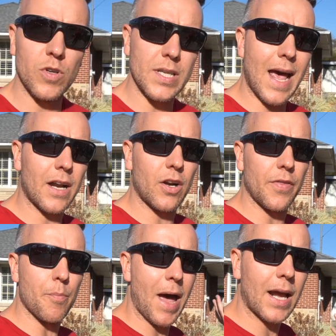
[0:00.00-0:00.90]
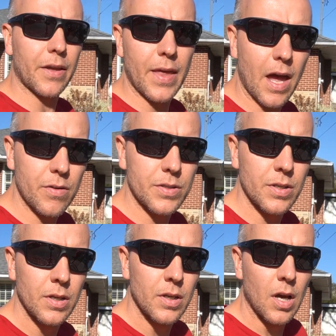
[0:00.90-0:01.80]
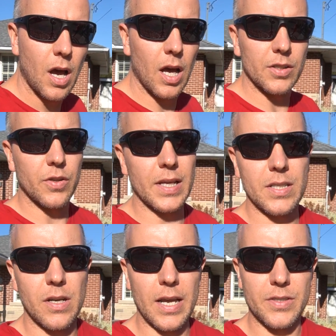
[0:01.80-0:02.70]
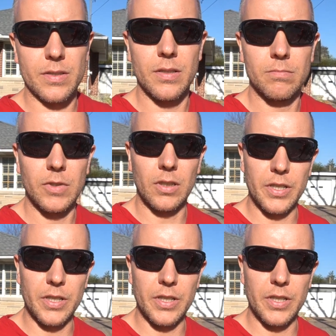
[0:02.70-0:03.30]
was added on the back of the house. So that's a nice little